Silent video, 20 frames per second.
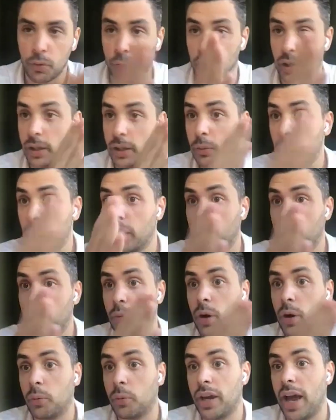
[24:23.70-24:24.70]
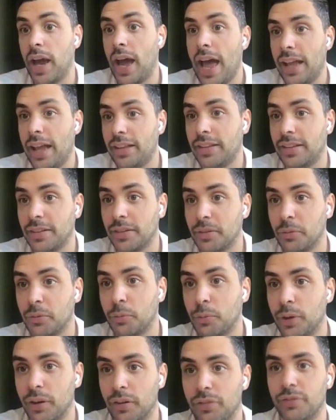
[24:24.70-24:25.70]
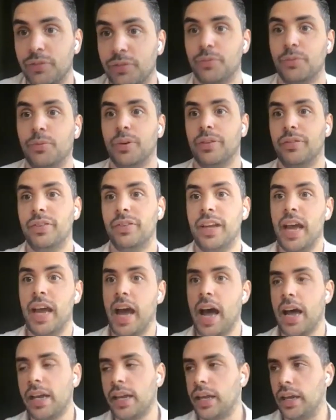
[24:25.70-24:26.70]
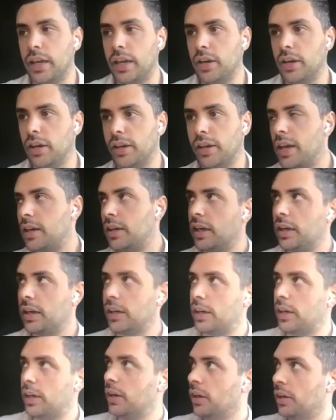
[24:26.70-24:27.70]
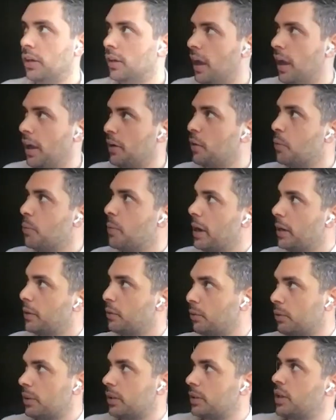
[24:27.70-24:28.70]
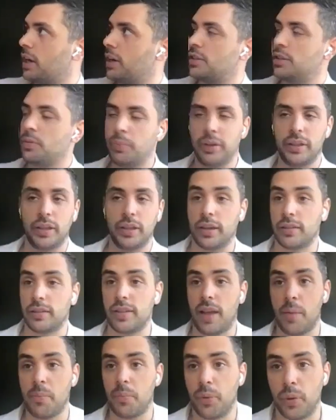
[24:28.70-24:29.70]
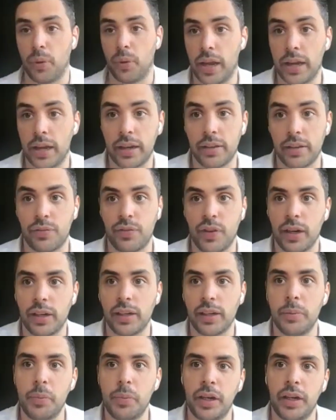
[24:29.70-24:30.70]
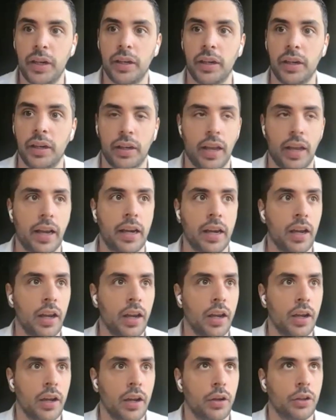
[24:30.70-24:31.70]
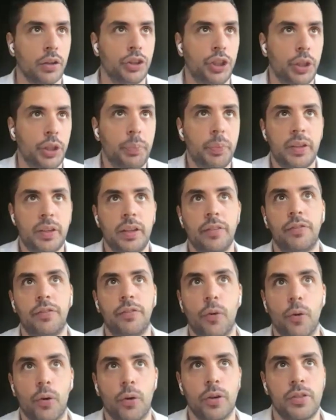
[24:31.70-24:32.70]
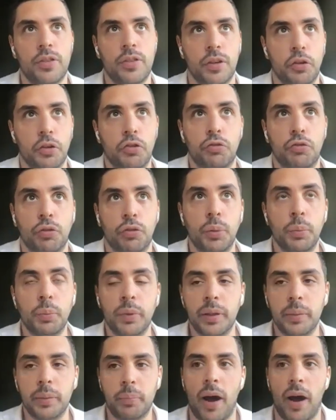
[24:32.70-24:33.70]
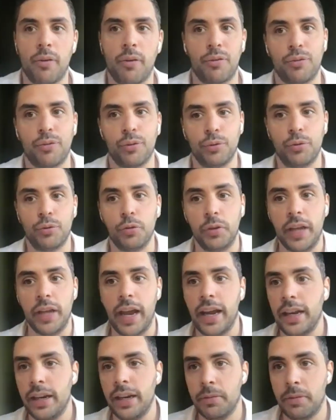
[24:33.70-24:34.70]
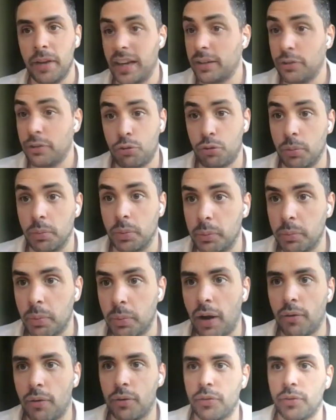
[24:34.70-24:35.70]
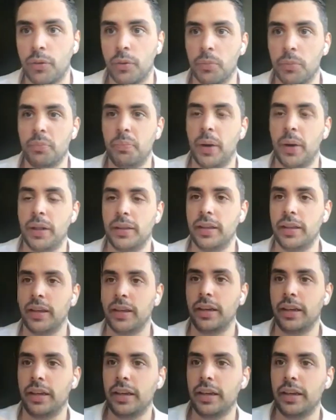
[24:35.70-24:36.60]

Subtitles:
really where we're at with AI. And again, like I go back to the ChatGPT example, like it's very limiting. Like GPT-4 is extremely powerful today, extremely powerful, but the